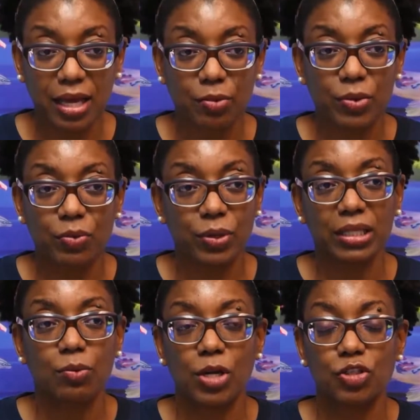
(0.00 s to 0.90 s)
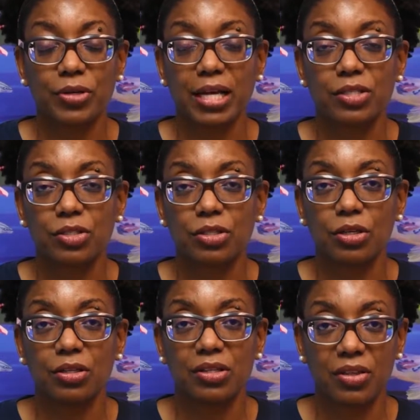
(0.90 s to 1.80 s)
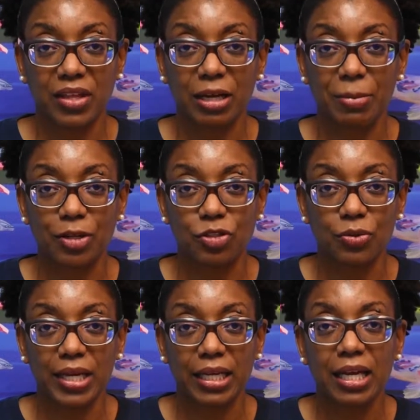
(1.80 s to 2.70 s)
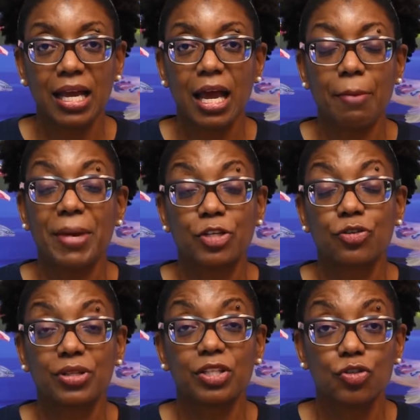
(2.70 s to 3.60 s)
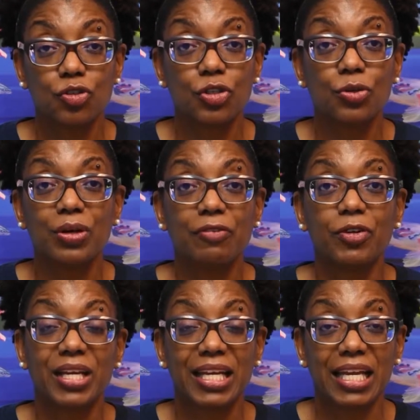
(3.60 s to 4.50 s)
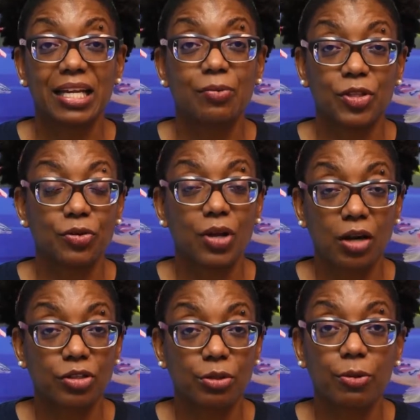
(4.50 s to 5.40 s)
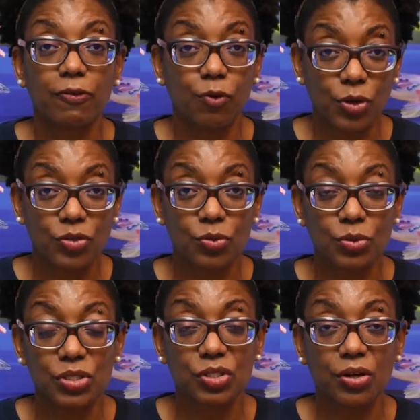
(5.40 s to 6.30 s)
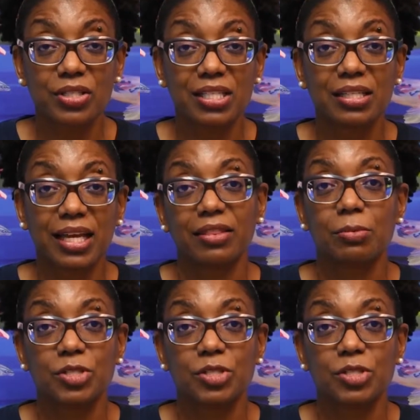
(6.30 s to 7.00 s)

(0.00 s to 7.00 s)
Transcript: that we really want you guys to think about doing, and make sure that you do, if you can get in with your doctor before school starts and get them